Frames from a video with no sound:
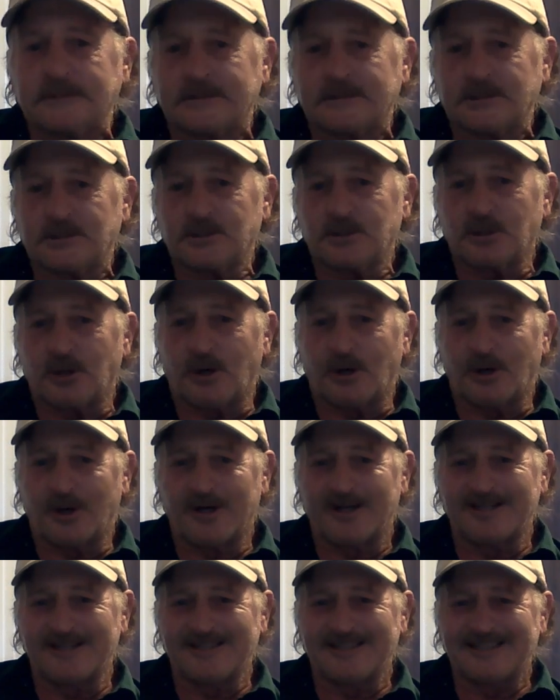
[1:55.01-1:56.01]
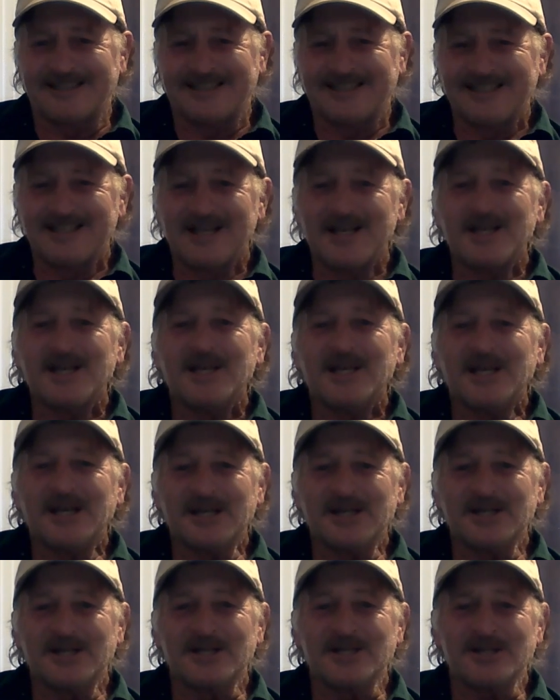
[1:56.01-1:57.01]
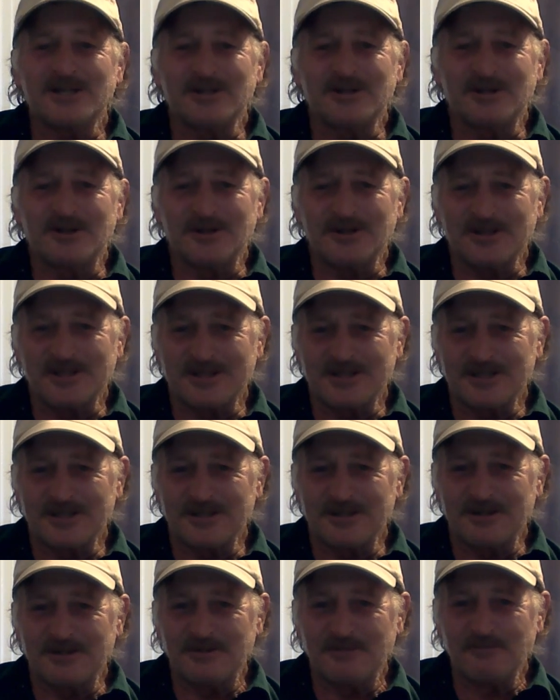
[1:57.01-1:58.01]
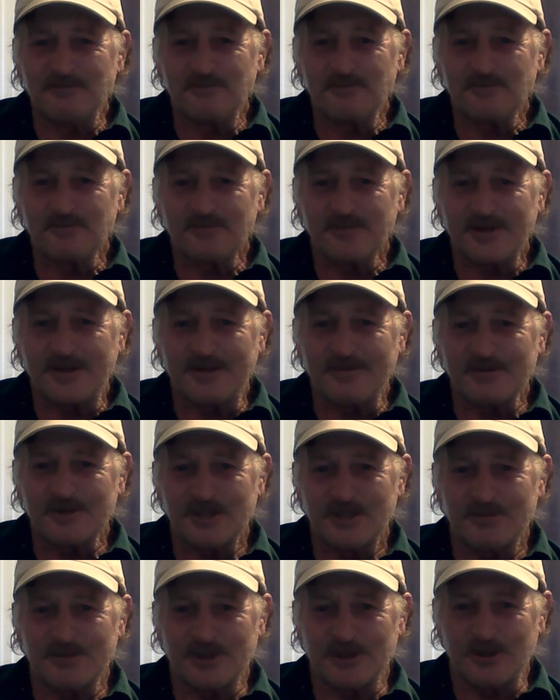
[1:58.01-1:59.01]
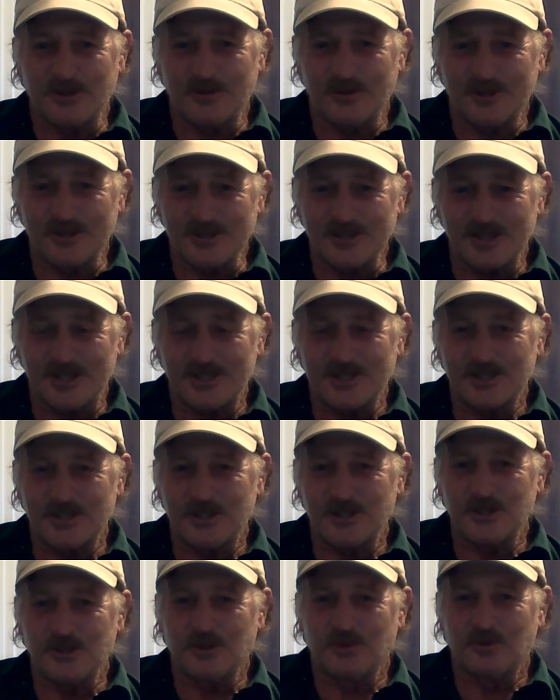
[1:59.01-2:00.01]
So it doesn't hurt to, if someone criticizes your